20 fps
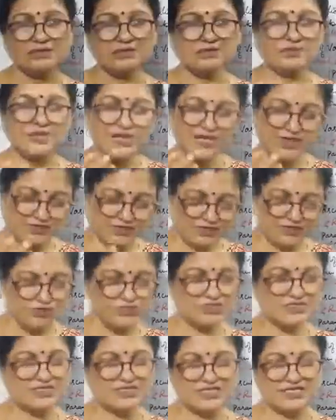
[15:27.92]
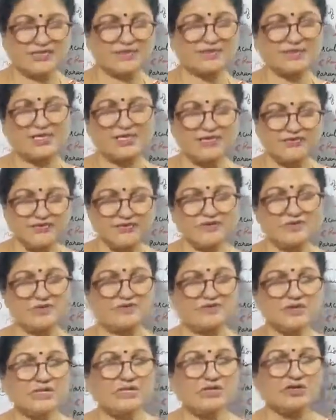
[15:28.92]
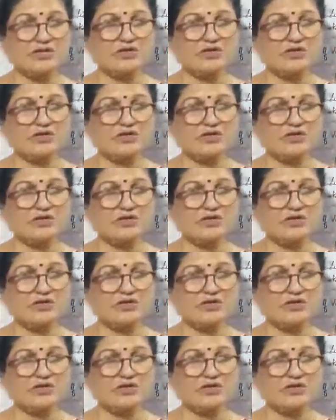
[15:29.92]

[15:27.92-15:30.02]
plant root, stem, leaf, whatever.